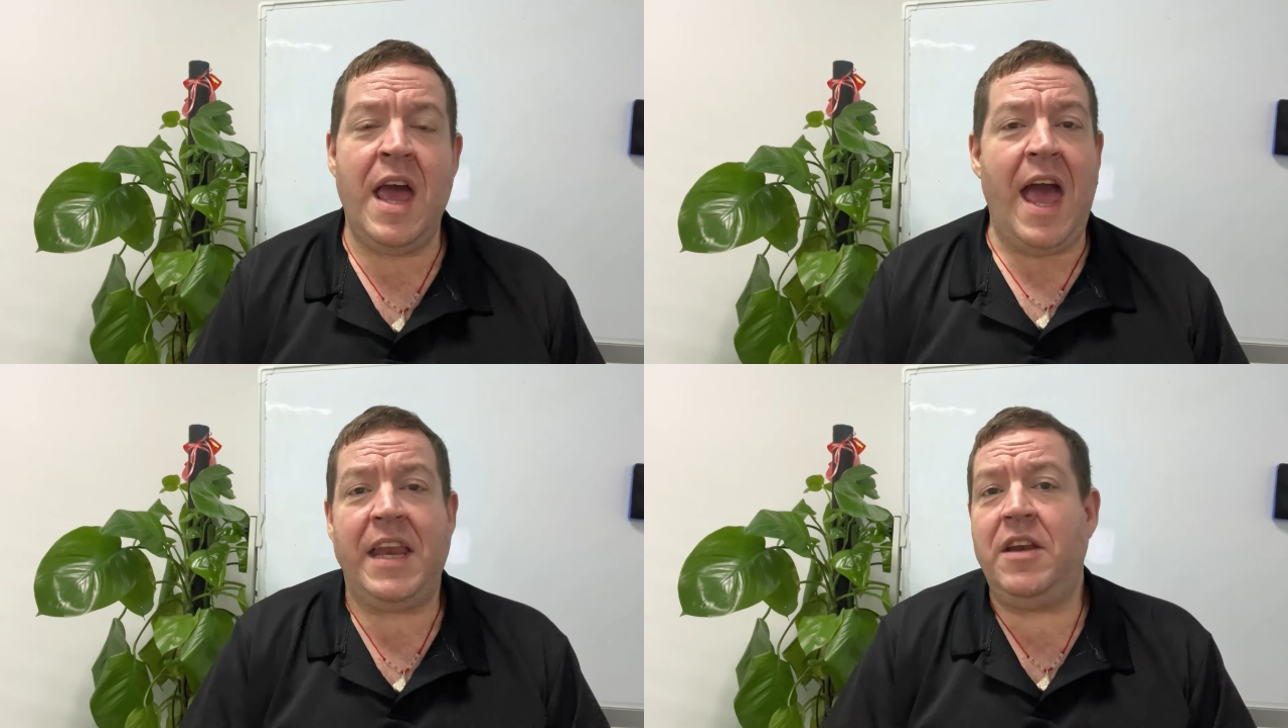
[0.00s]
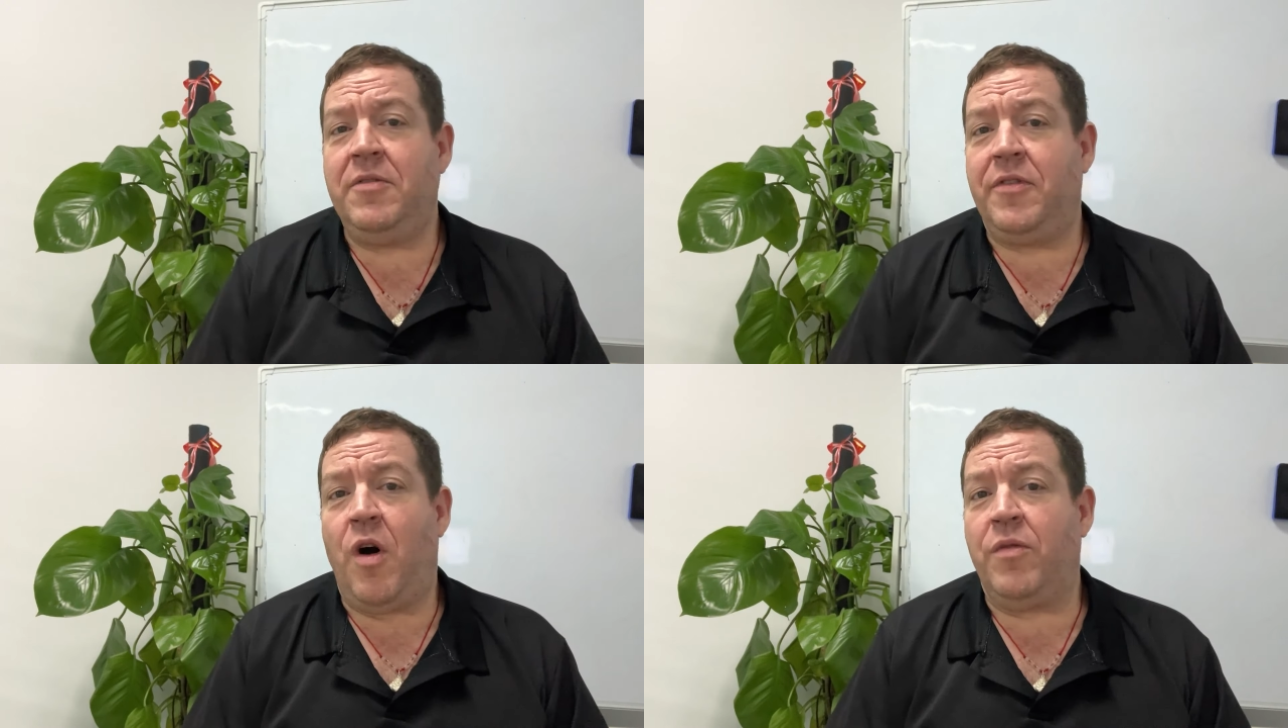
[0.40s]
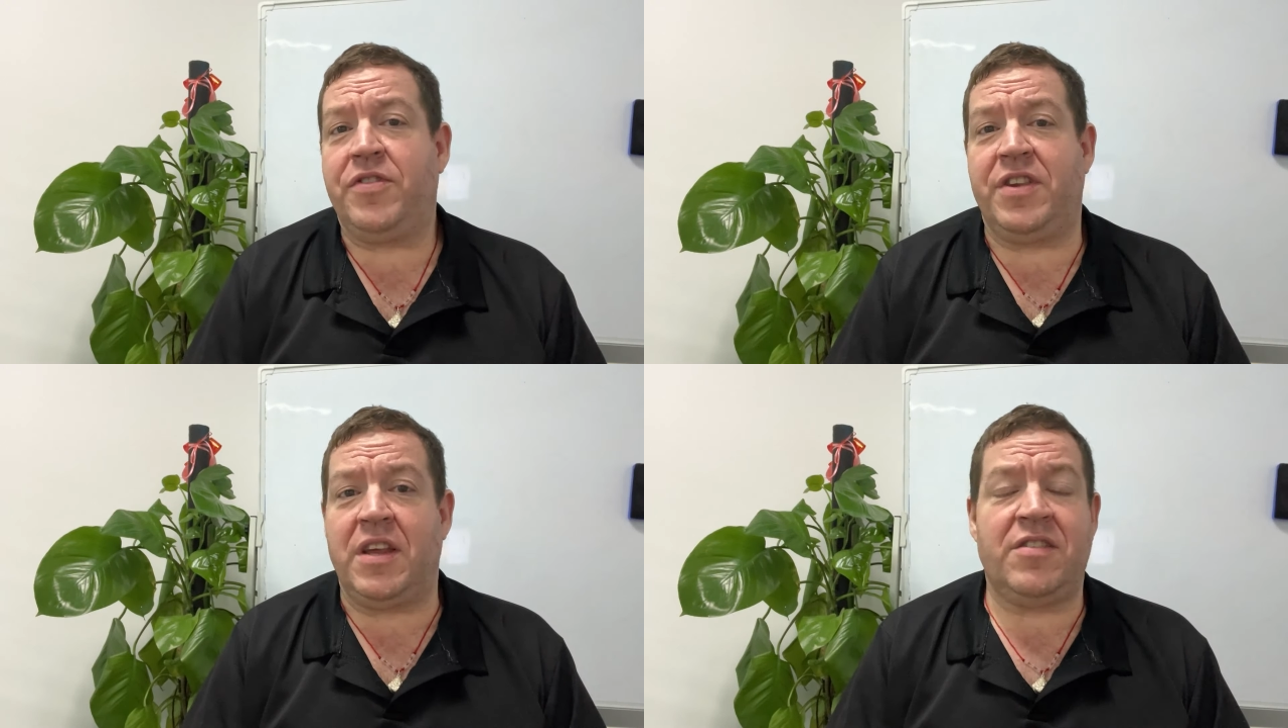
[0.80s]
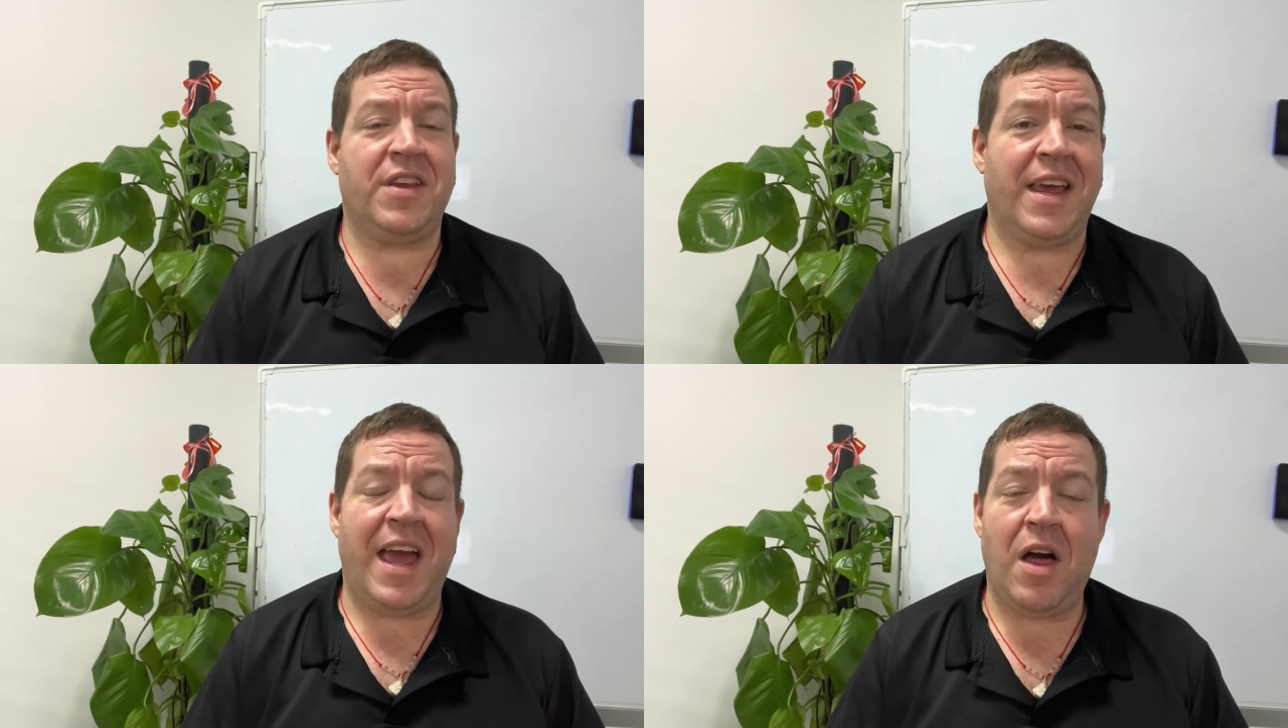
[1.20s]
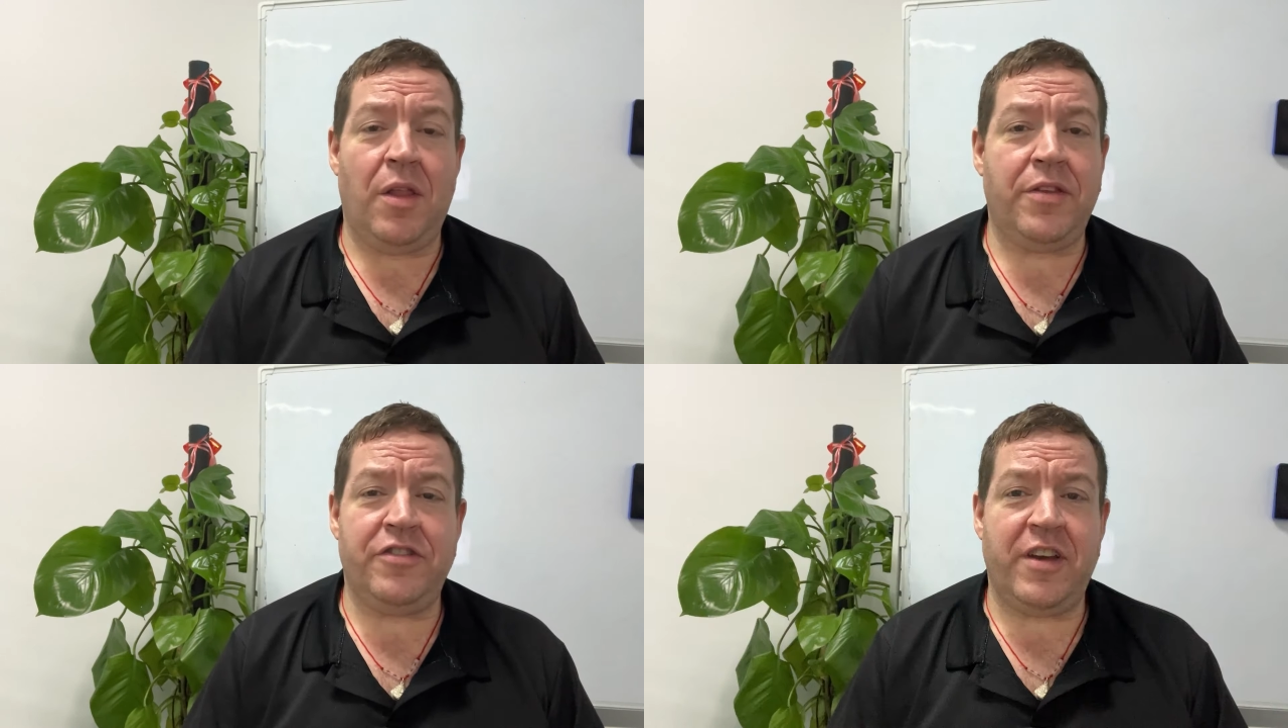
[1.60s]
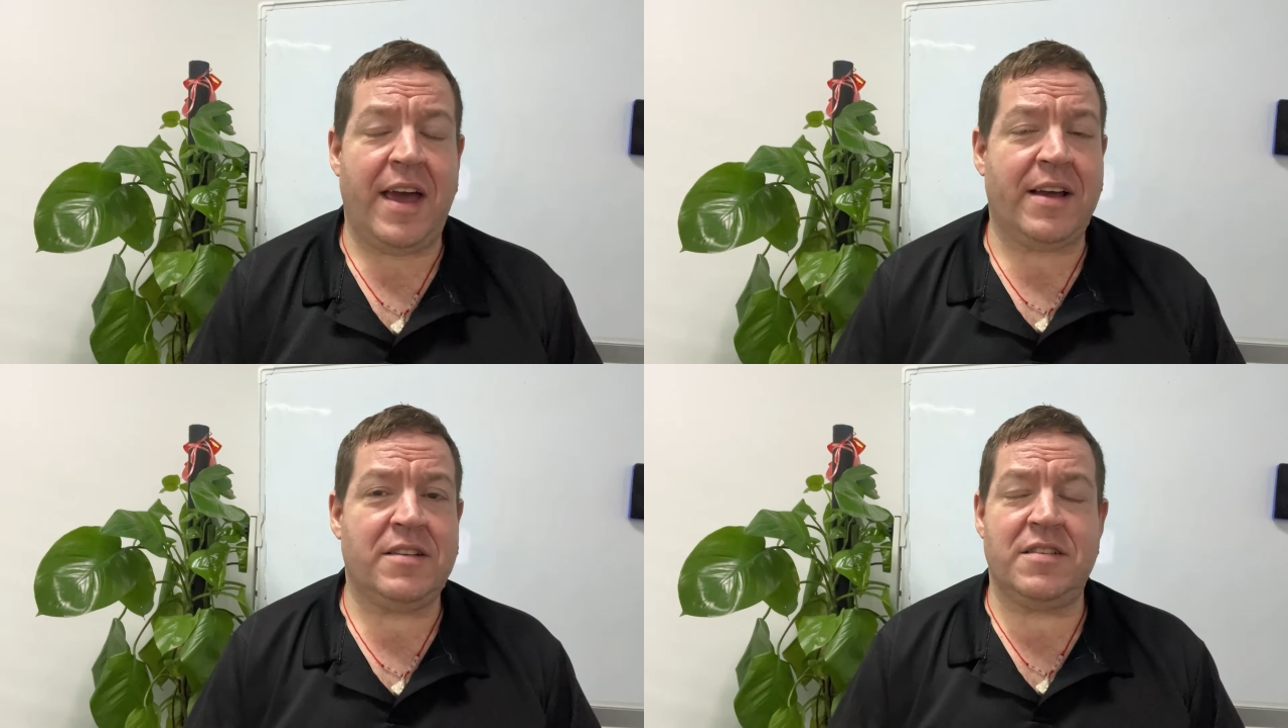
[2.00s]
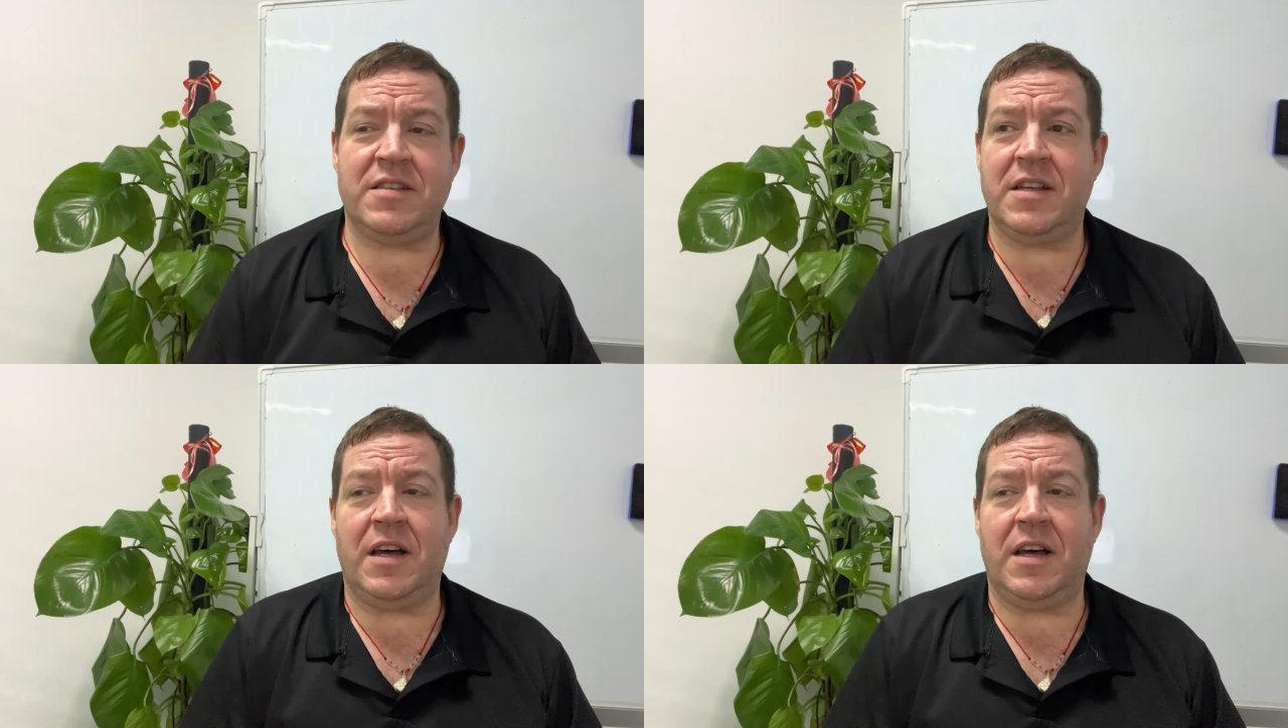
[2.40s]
And it involves things like health checks,